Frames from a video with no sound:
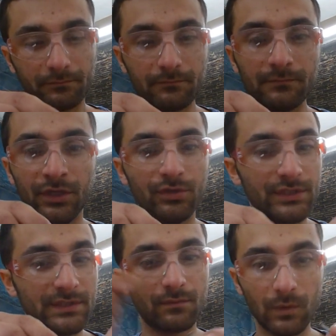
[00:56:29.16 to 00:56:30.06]
You
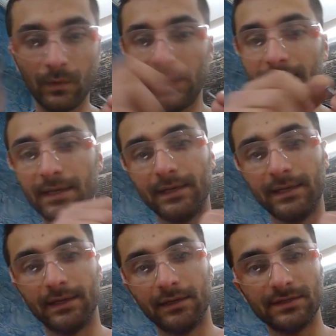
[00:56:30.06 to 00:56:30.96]
just whack on it and
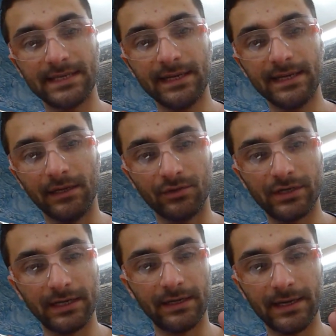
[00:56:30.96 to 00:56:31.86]
it goes in, and you try
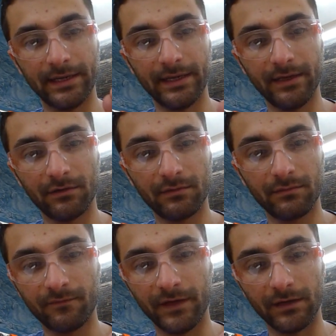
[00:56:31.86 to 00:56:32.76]
to not hit your
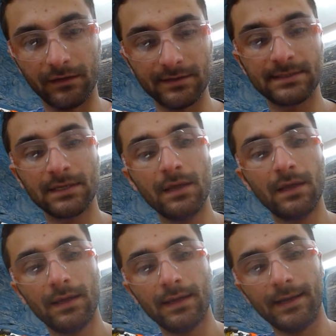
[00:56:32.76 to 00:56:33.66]
fingers.
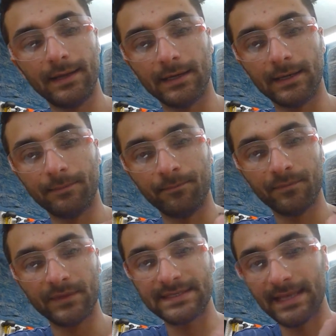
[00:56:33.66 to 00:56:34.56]

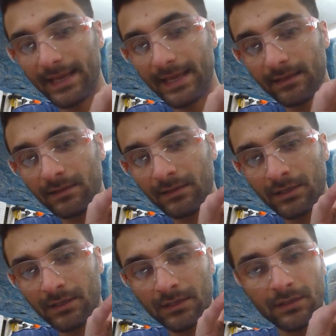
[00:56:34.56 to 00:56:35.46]
This is the head
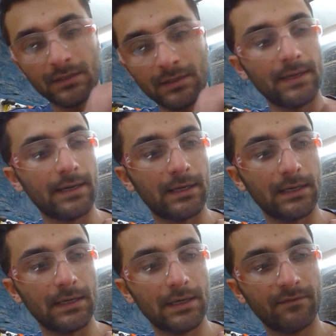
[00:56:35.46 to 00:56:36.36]

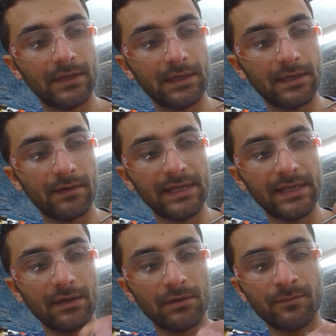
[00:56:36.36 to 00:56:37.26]
of the
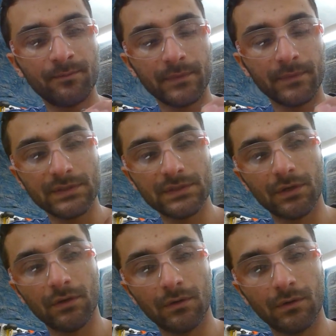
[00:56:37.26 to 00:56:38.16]
nail.
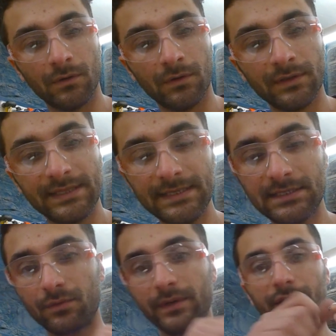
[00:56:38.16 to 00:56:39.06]
So these
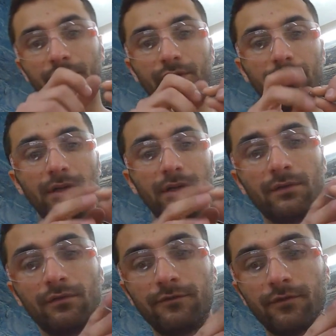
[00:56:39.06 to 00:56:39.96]
are really good
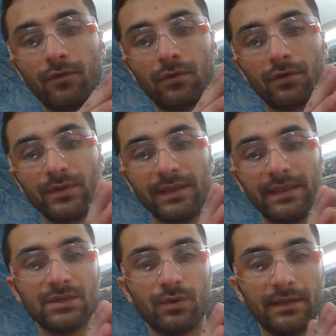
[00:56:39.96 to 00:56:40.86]
for doing
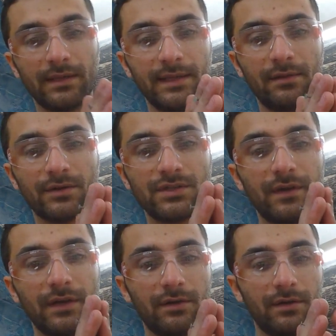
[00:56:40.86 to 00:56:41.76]
things quickly. They're also
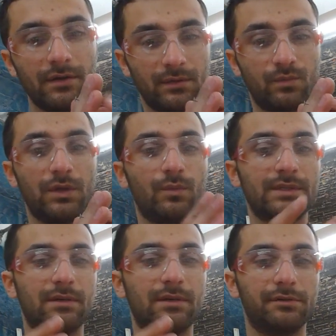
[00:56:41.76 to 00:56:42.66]
very good in what's
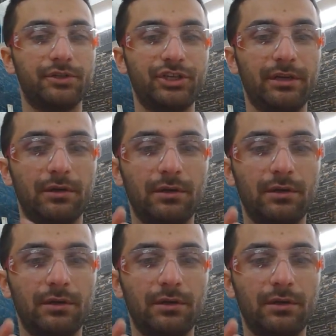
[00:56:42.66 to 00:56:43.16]
called shear.